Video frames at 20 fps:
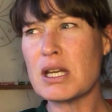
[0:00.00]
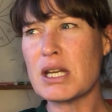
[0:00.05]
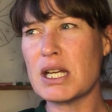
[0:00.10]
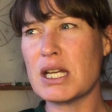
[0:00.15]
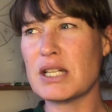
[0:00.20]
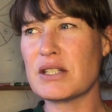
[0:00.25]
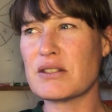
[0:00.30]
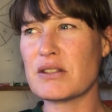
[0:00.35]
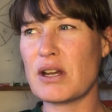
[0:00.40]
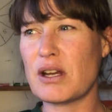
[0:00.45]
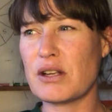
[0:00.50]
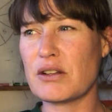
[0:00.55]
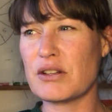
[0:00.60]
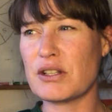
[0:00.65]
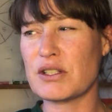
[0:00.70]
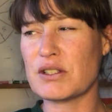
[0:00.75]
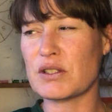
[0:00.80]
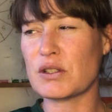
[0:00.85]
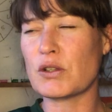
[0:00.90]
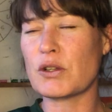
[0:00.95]
It's
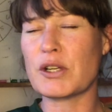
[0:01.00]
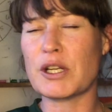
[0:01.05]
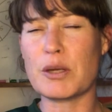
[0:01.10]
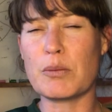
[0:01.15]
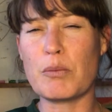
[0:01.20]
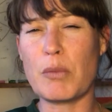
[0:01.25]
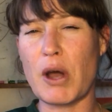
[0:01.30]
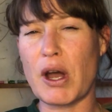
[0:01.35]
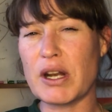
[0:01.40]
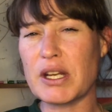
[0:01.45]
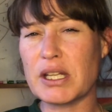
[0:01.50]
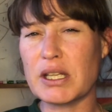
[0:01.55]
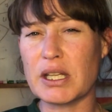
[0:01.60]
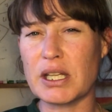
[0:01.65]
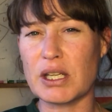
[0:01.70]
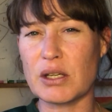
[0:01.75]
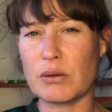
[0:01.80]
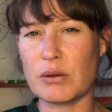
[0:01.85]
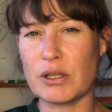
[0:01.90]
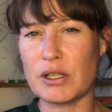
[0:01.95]
learning body
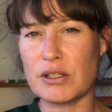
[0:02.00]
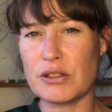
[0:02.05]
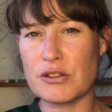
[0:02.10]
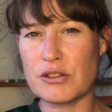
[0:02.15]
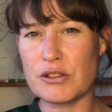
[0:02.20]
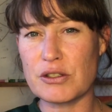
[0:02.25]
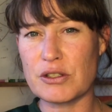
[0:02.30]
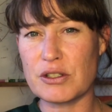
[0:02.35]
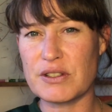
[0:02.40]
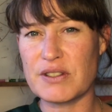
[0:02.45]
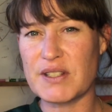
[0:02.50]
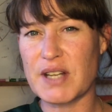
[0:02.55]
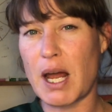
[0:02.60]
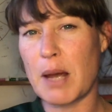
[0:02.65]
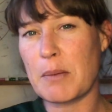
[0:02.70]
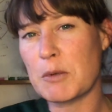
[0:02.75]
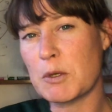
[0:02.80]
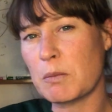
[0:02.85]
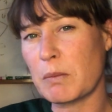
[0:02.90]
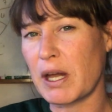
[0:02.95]
language. It's
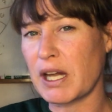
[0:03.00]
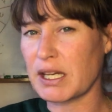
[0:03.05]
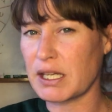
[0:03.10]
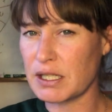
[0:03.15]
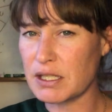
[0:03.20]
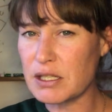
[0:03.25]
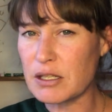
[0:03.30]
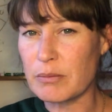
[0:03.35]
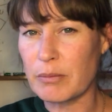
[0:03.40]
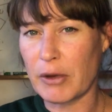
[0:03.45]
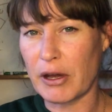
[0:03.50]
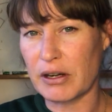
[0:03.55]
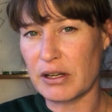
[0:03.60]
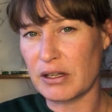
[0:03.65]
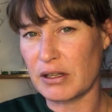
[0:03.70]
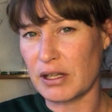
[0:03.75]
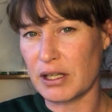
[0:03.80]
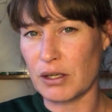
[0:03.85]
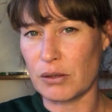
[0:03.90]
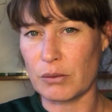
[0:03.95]
tapping back into body
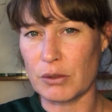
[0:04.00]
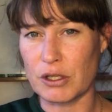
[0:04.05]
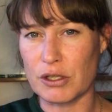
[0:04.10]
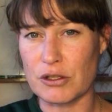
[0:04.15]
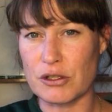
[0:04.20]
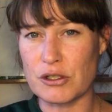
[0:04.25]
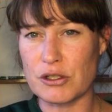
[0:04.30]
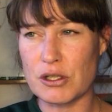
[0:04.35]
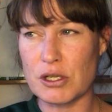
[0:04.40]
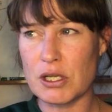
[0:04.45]
language.